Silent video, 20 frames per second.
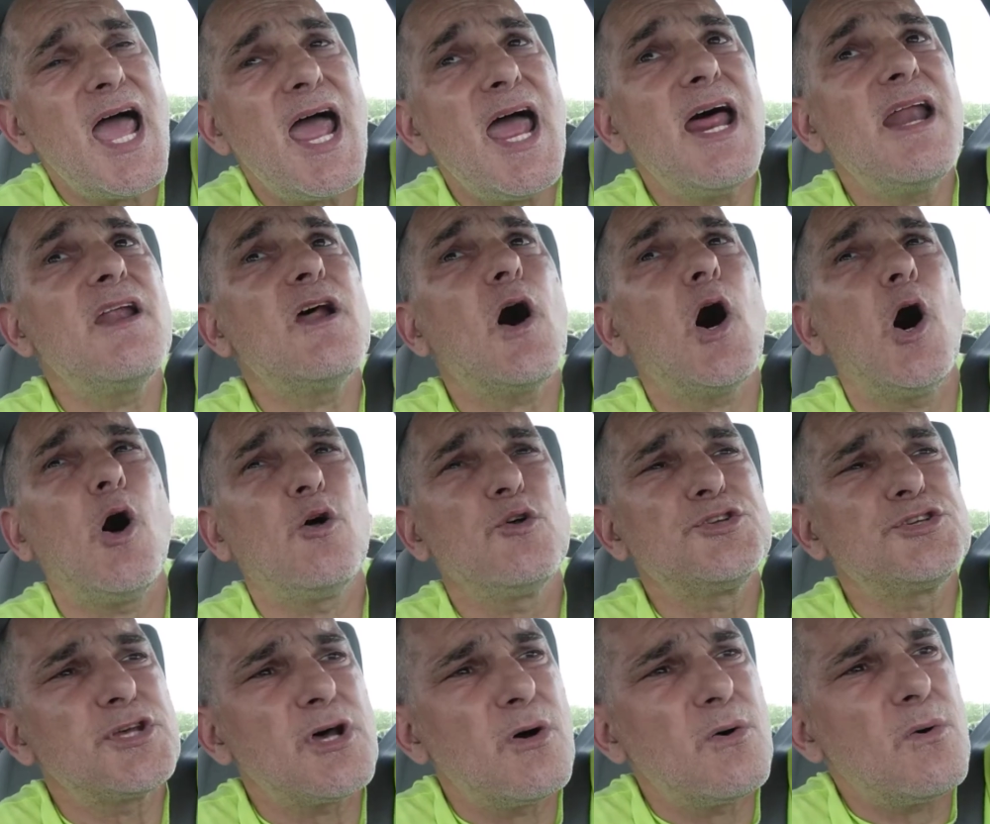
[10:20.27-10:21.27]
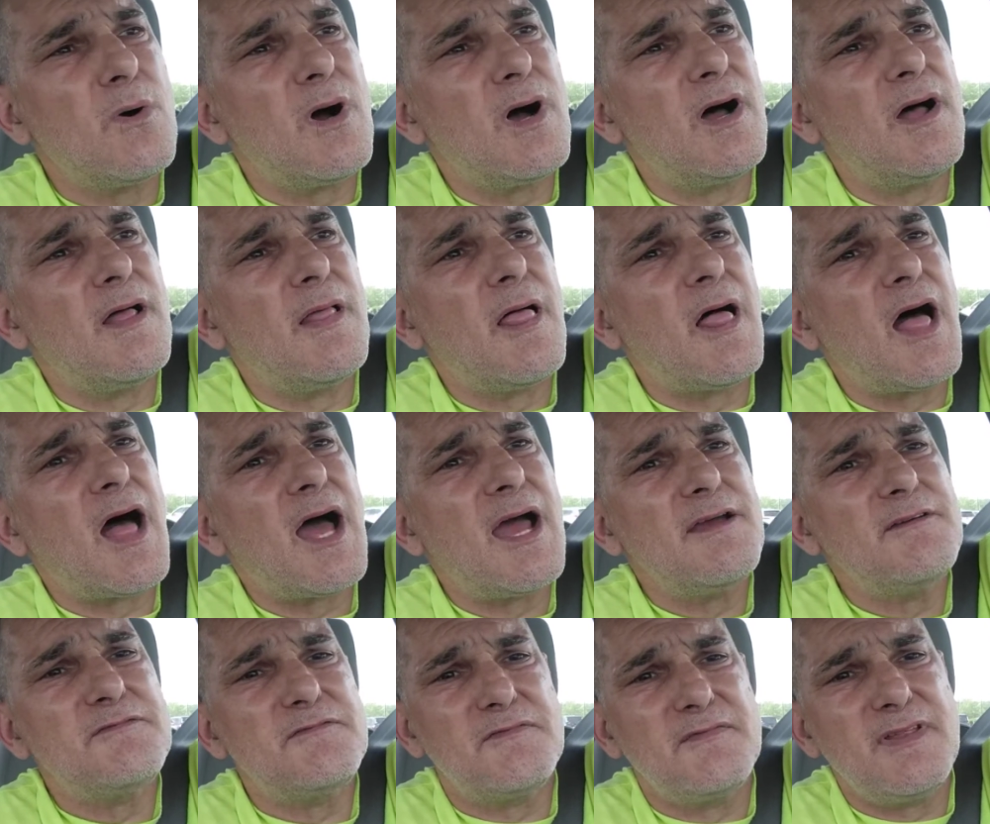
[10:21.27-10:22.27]
And also,
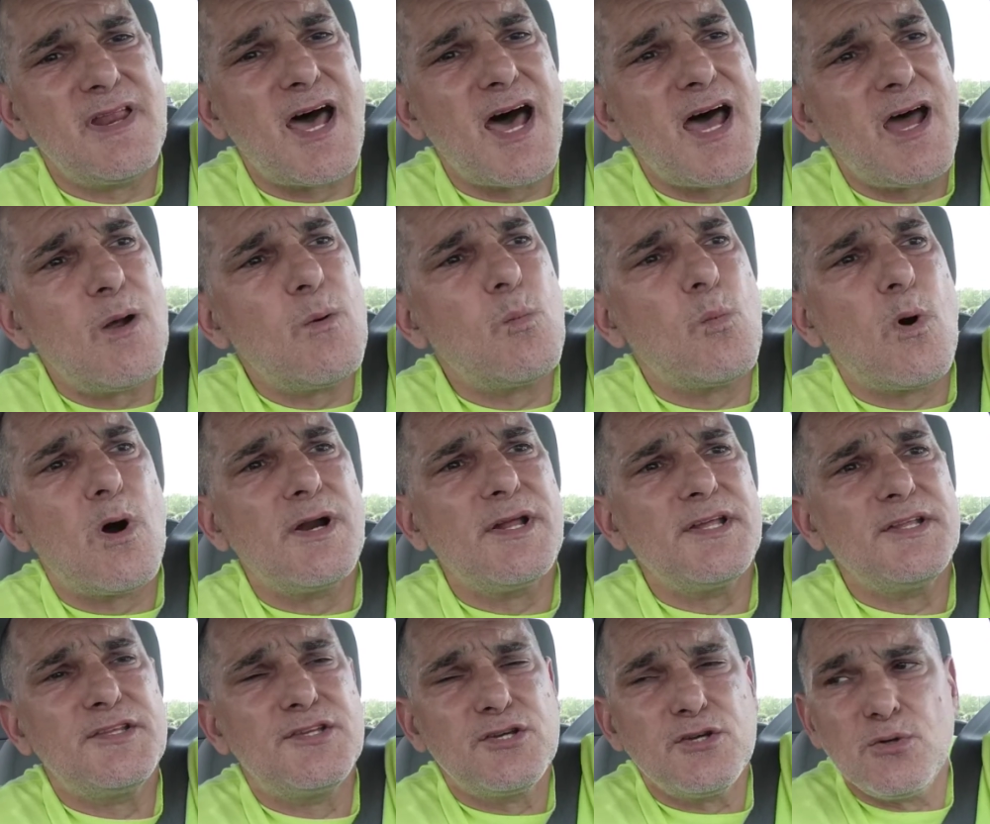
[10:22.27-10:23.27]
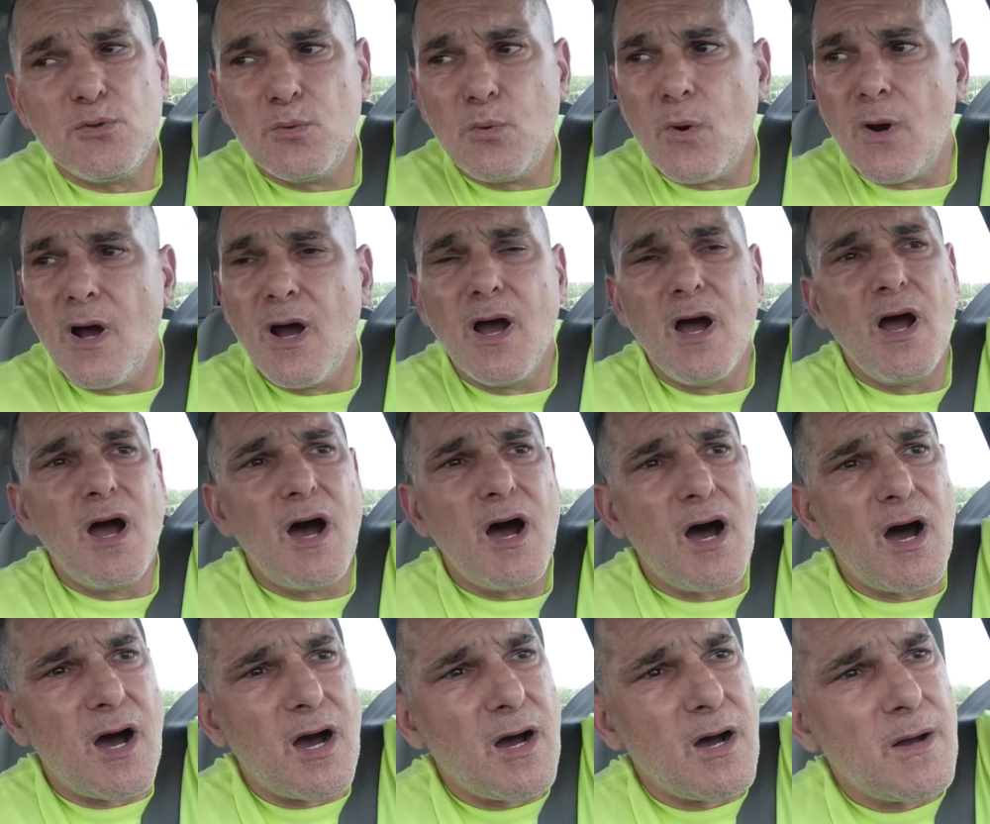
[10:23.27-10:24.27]
I've not wanted to
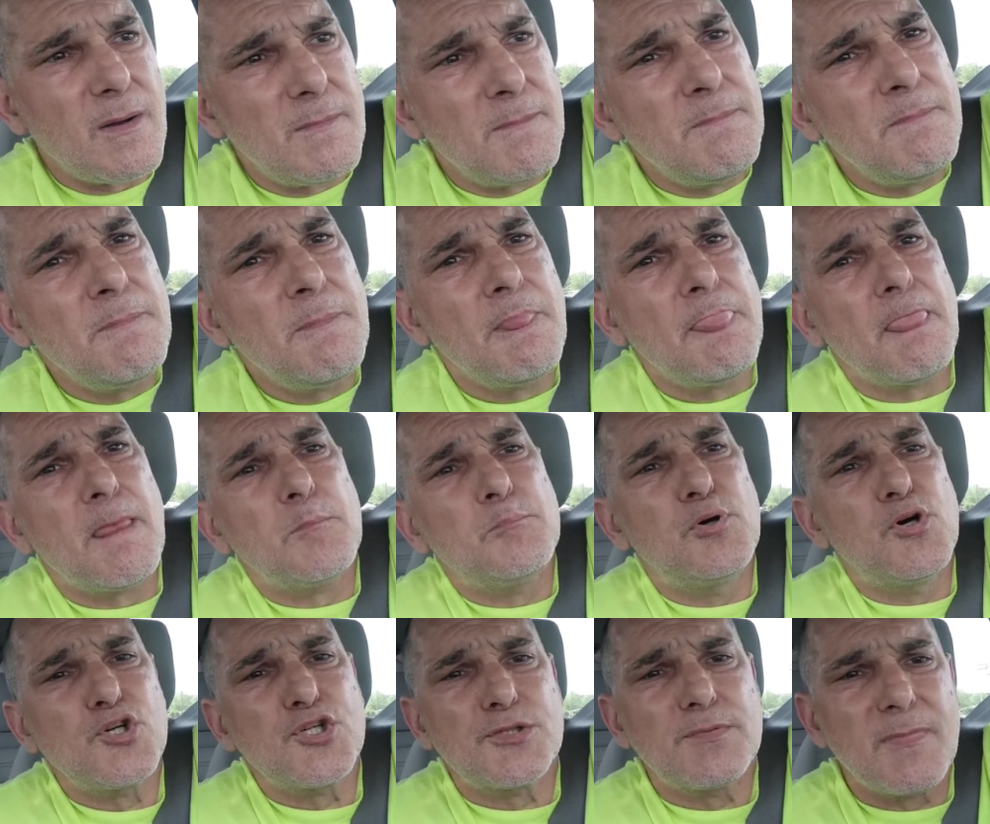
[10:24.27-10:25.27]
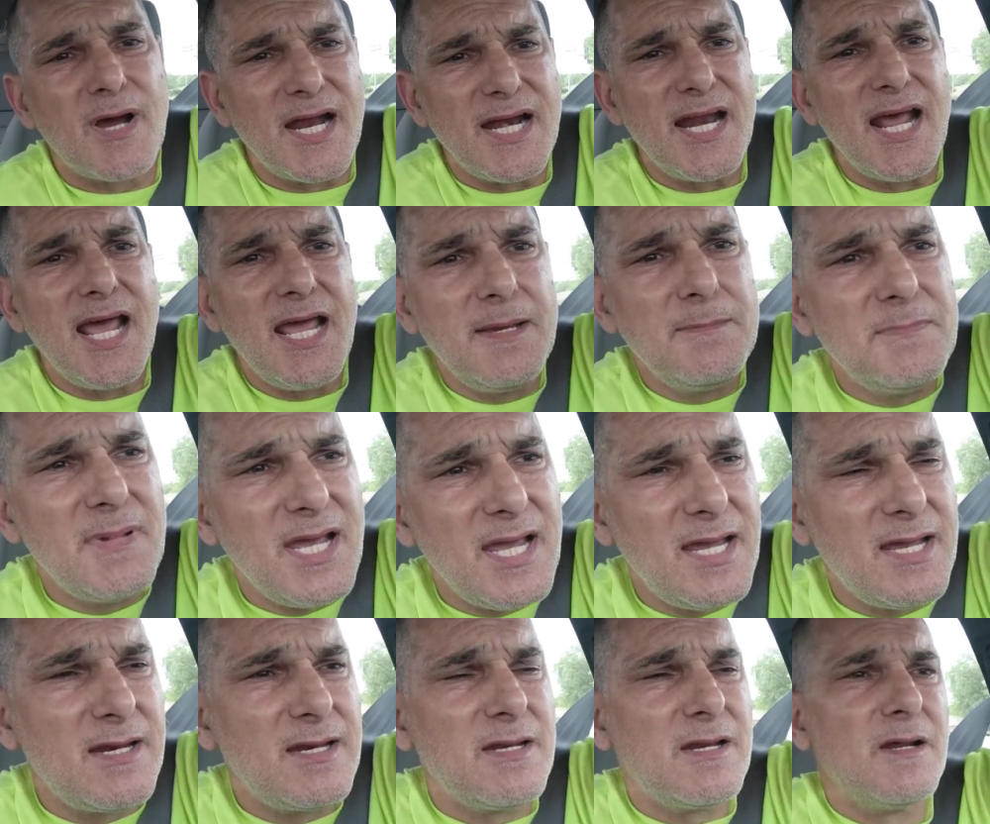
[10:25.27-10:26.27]
um, push my name
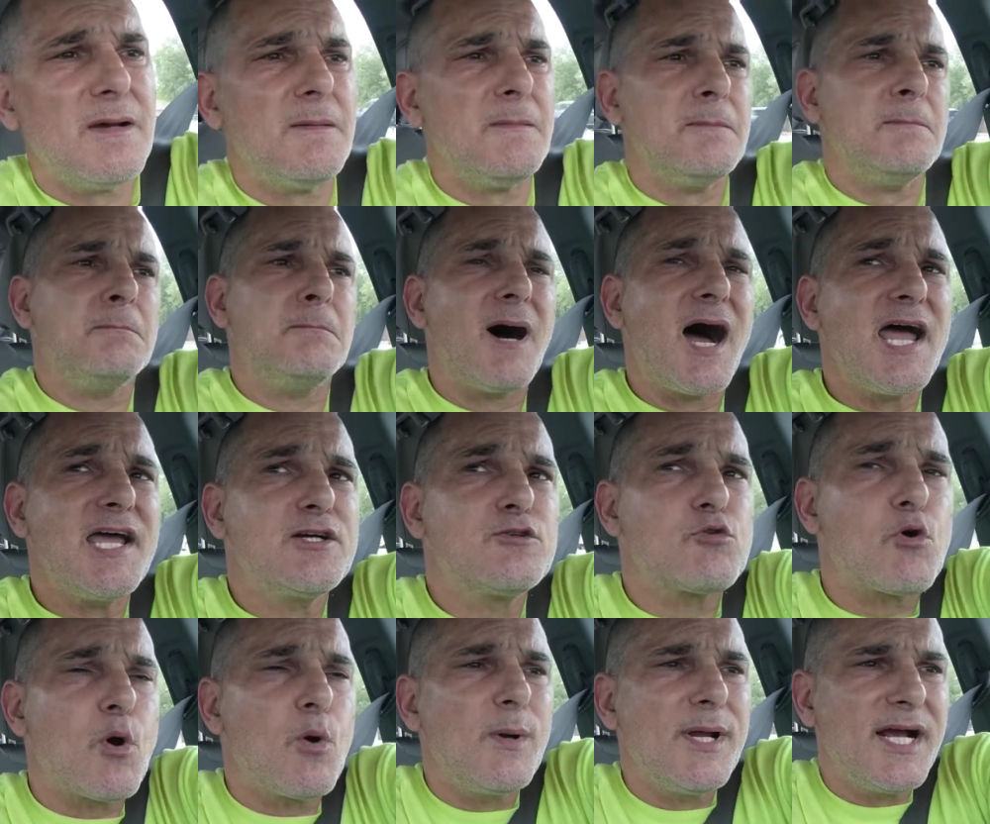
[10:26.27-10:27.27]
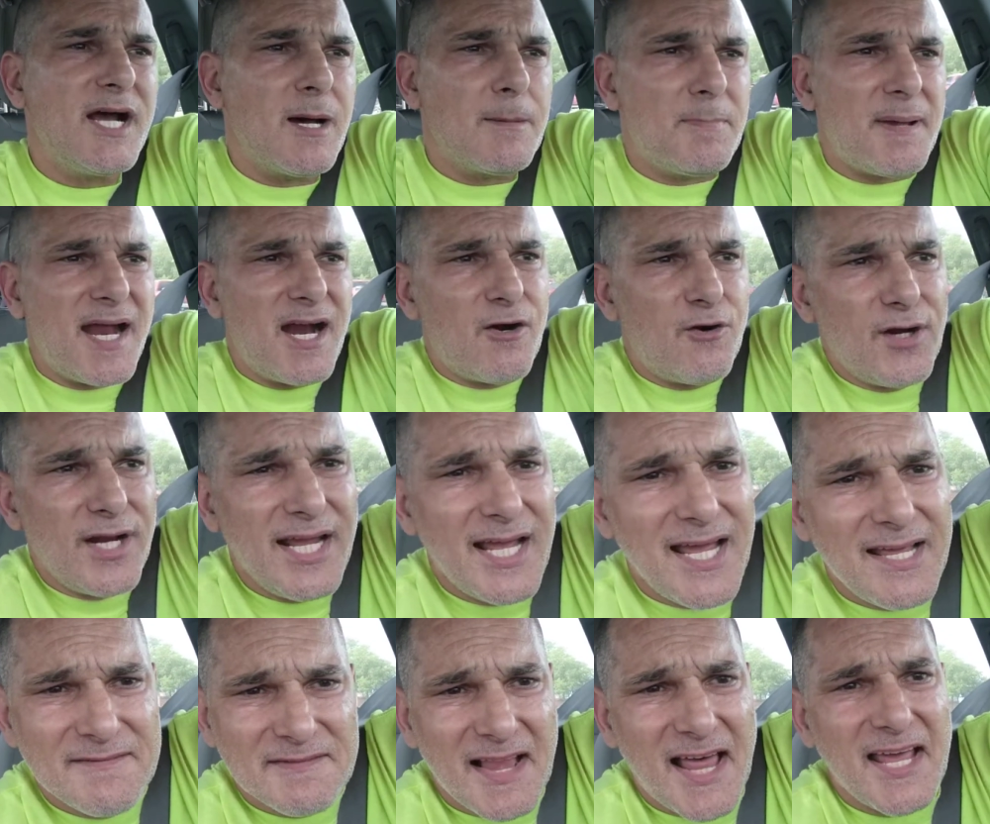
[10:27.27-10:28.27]
in my growing up area
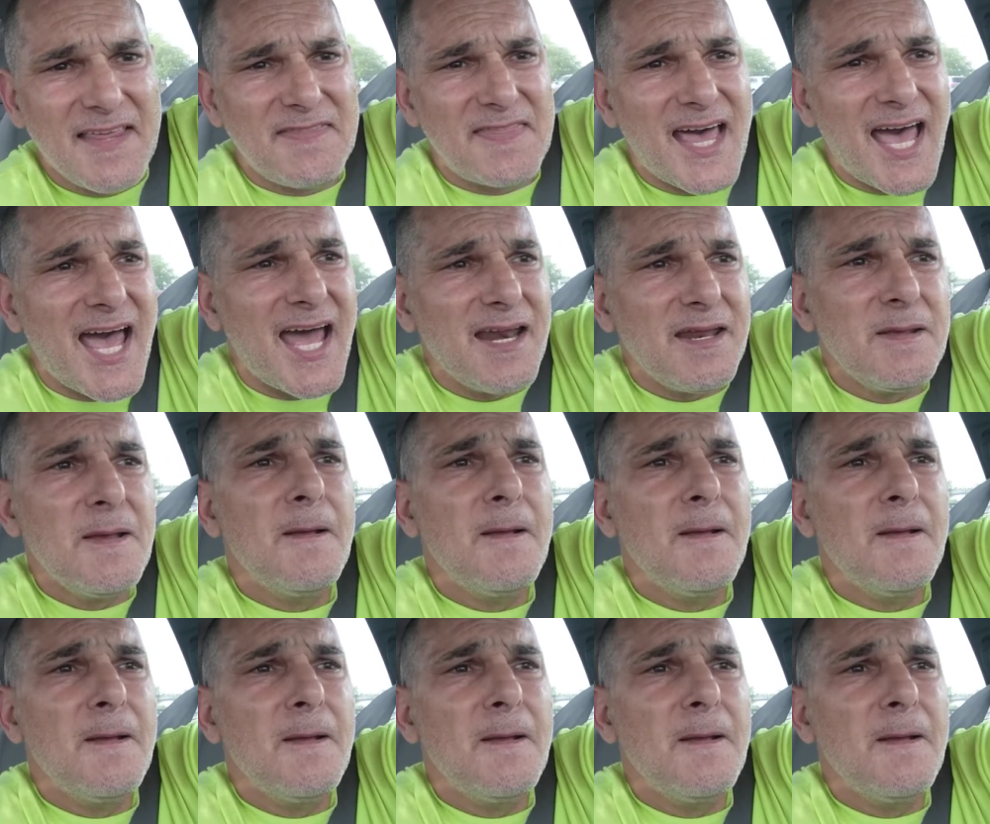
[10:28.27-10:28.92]
and like that